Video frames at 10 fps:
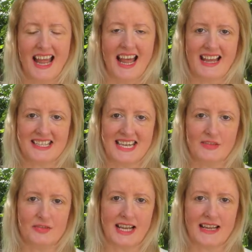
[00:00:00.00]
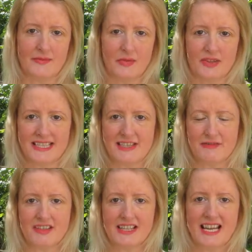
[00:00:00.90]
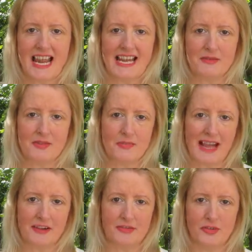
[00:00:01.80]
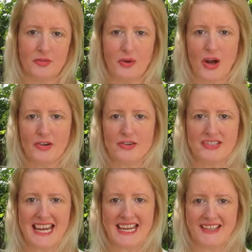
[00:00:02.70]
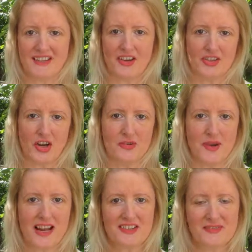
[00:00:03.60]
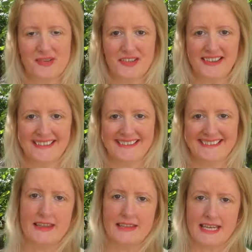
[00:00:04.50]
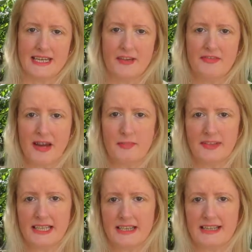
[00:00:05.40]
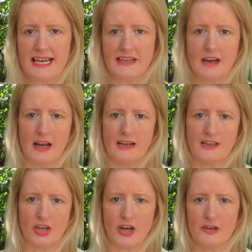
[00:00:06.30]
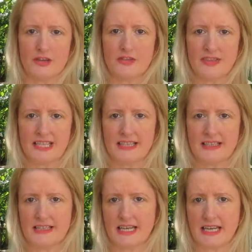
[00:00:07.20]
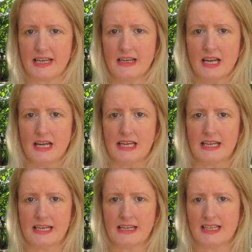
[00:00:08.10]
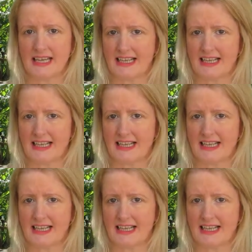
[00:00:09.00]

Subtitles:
her channel name was different and it was Bountiful Bows and so much more. The fabric that I chose for this tee is an